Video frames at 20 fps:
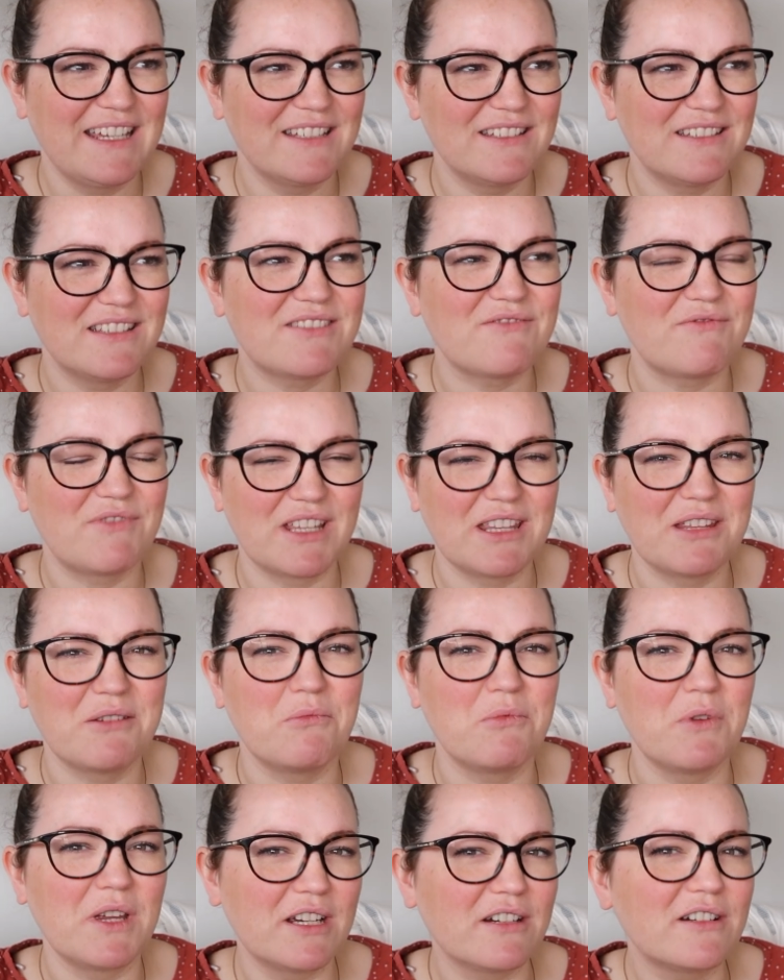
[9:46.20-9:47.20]
just really
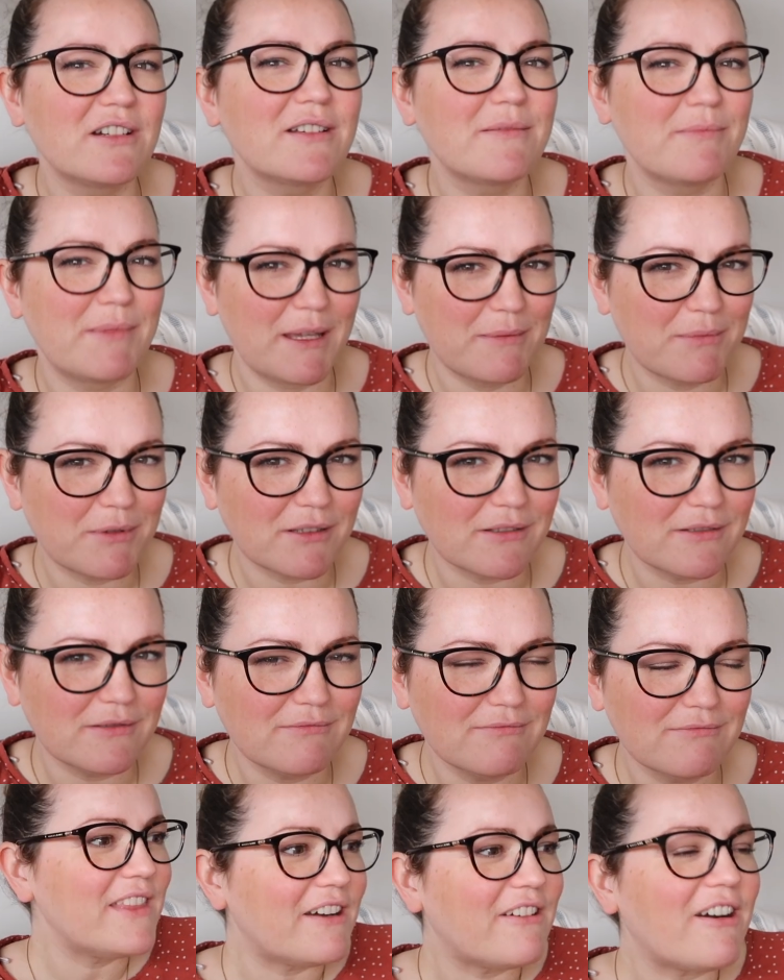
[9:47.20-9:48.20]
weird people.
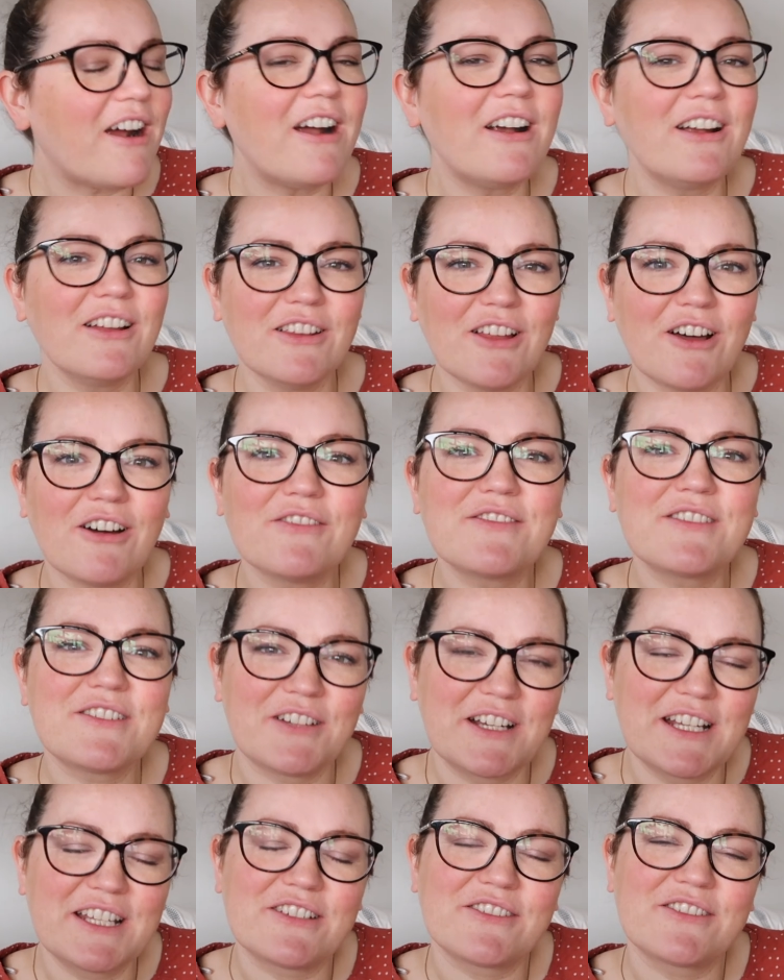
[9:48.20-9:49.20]
There are a lot of
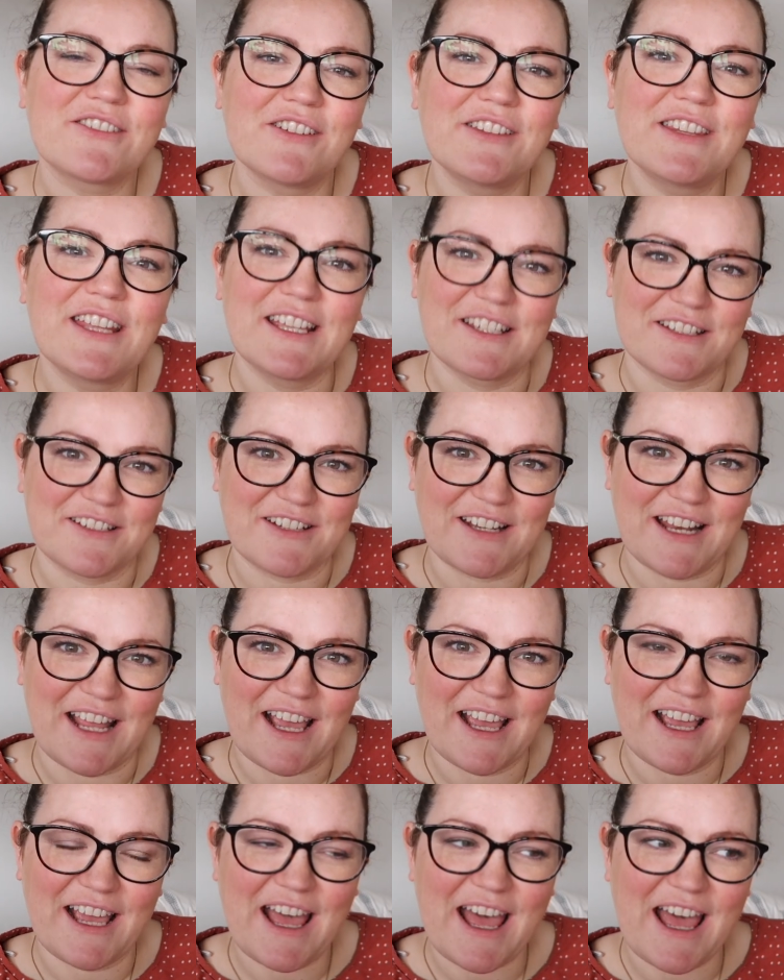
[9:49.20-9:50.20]
strangers on the
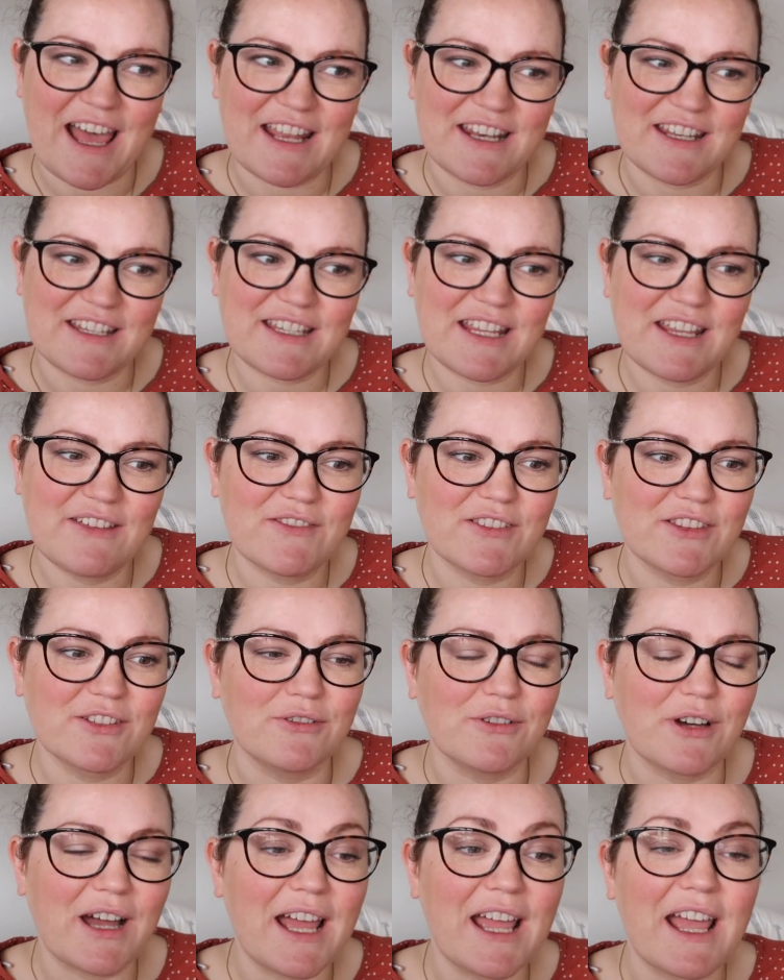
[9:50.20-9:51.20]
internet and even
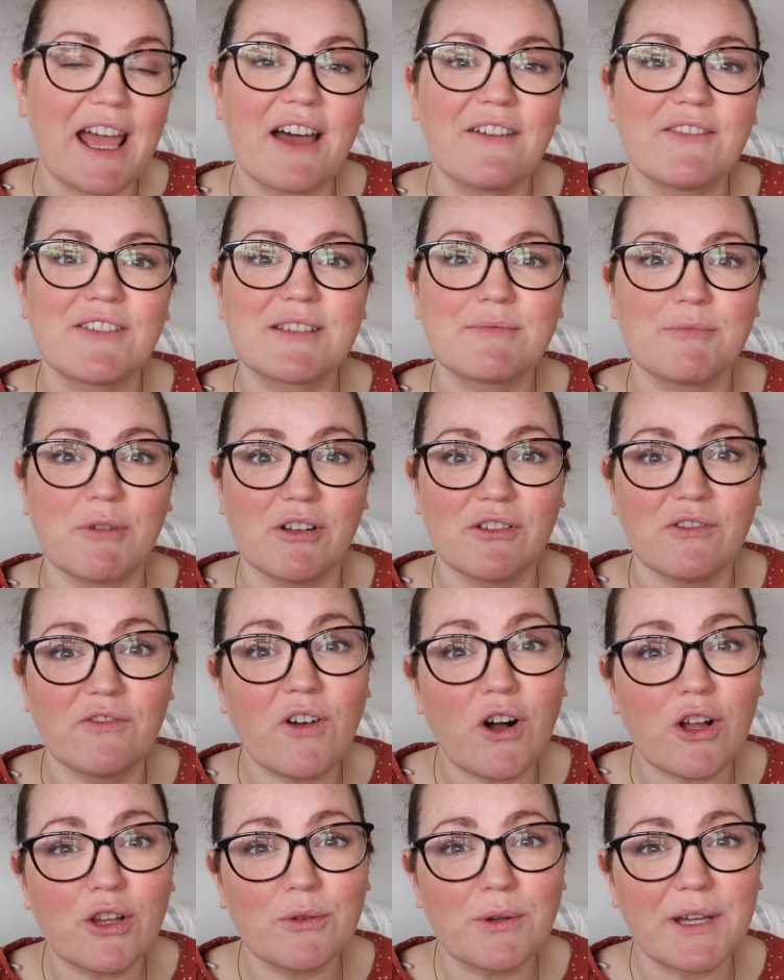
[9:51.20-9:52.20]
though I have a small
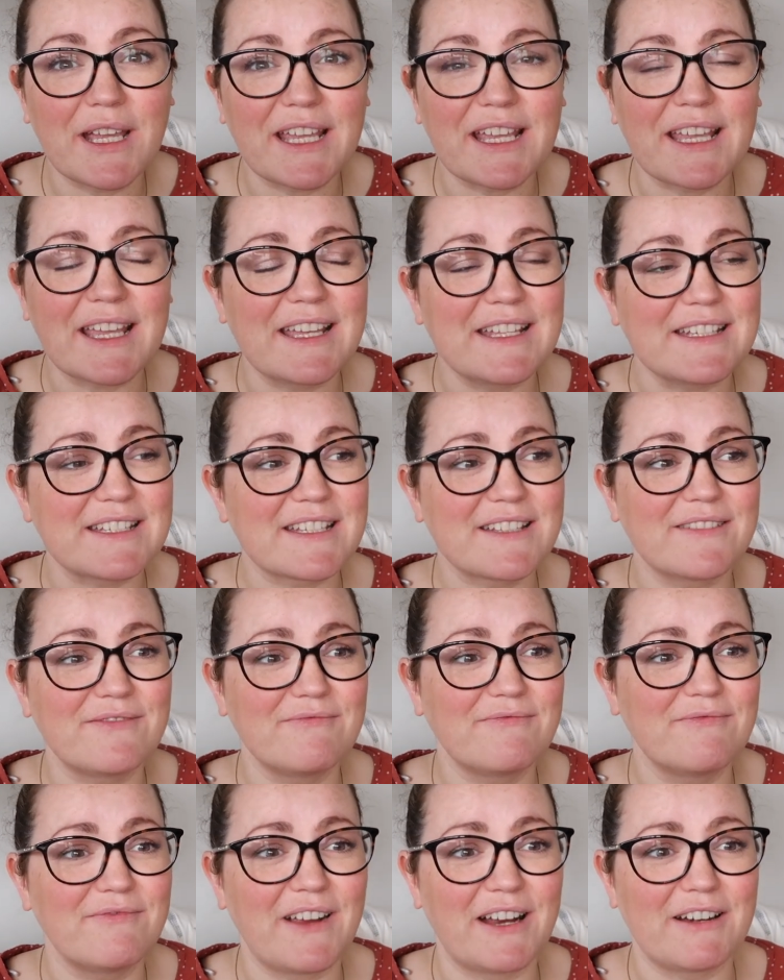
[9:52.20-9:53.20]
following, it's
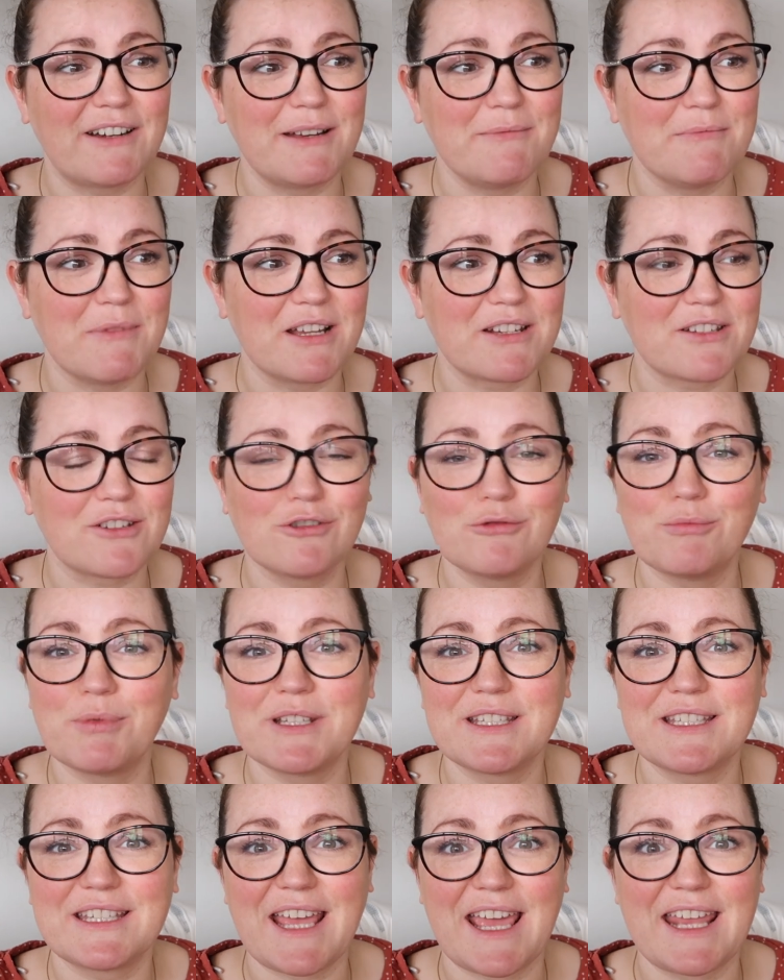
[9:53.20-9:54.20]
very much
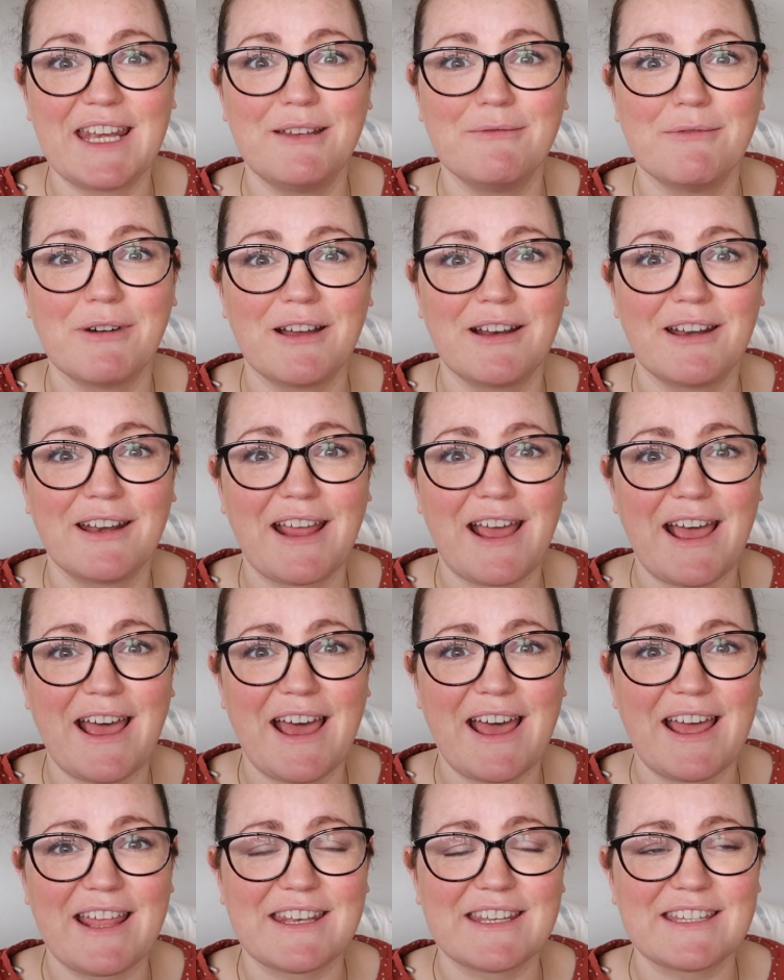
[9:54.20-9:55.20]
open to anyone
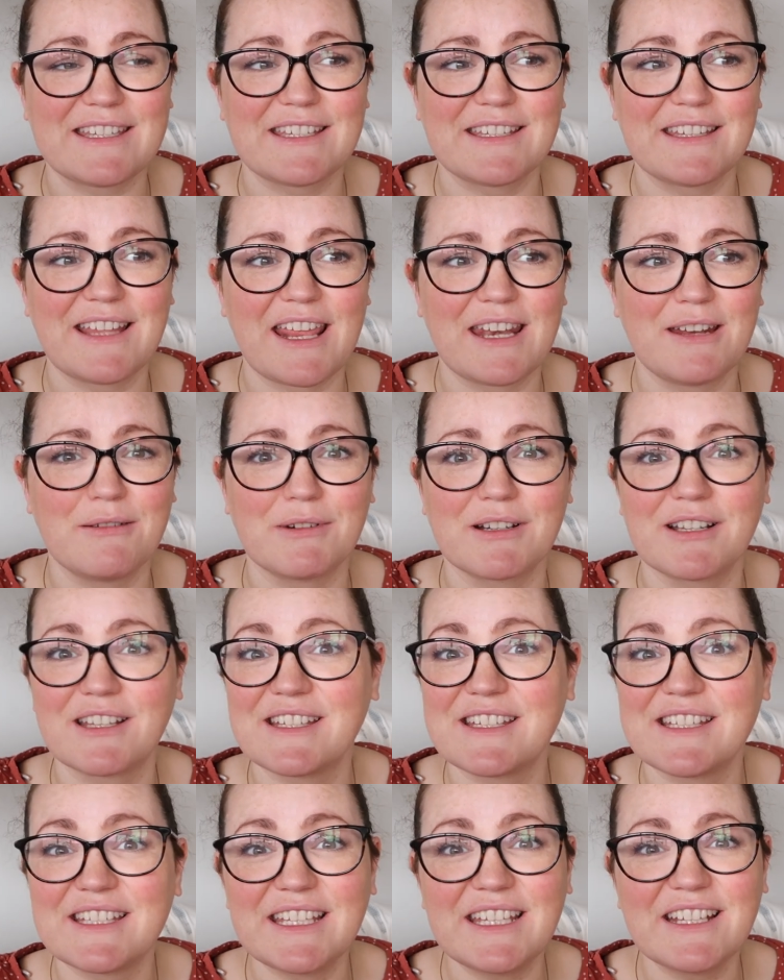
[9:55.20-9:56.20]
and anyone
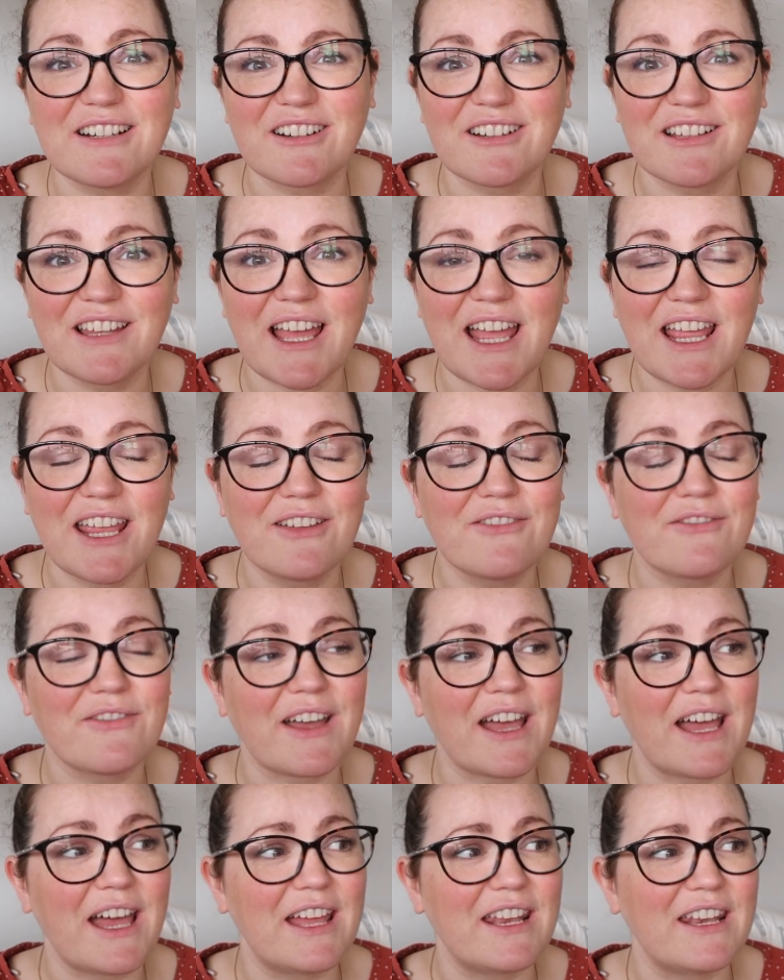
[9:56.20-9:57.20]
can see our life
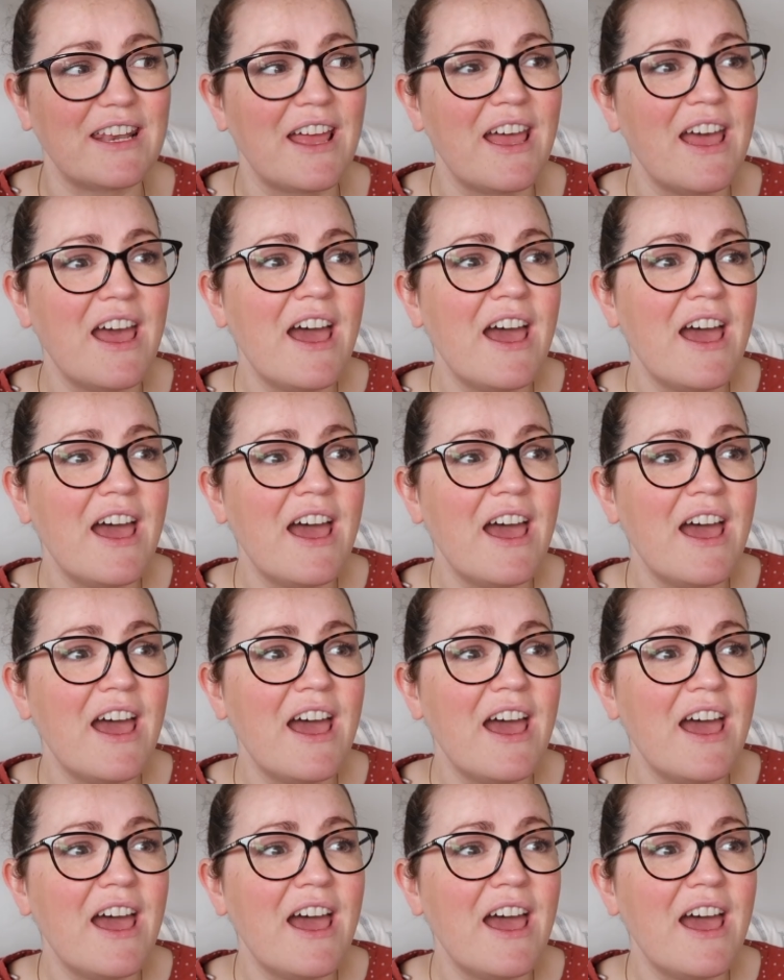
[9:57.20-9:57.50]
and